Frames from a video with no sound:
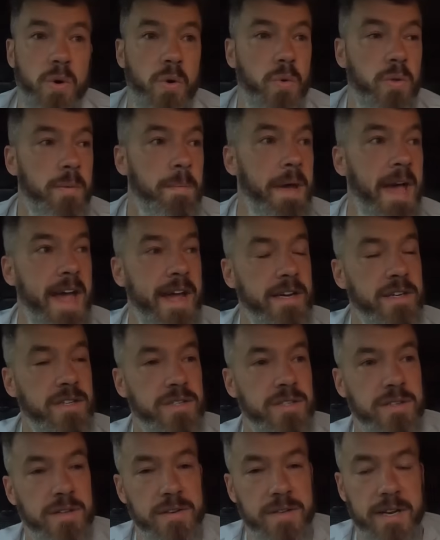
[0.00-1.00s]
All the
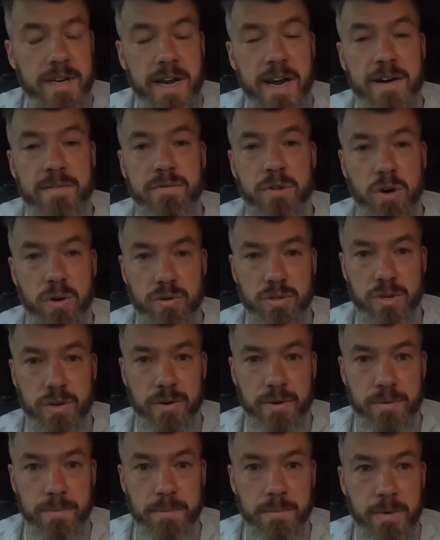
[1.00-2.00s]
pegs that didn't have rocks
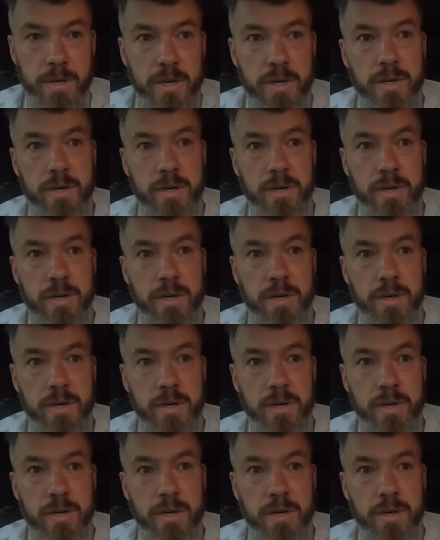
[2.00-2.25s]
on them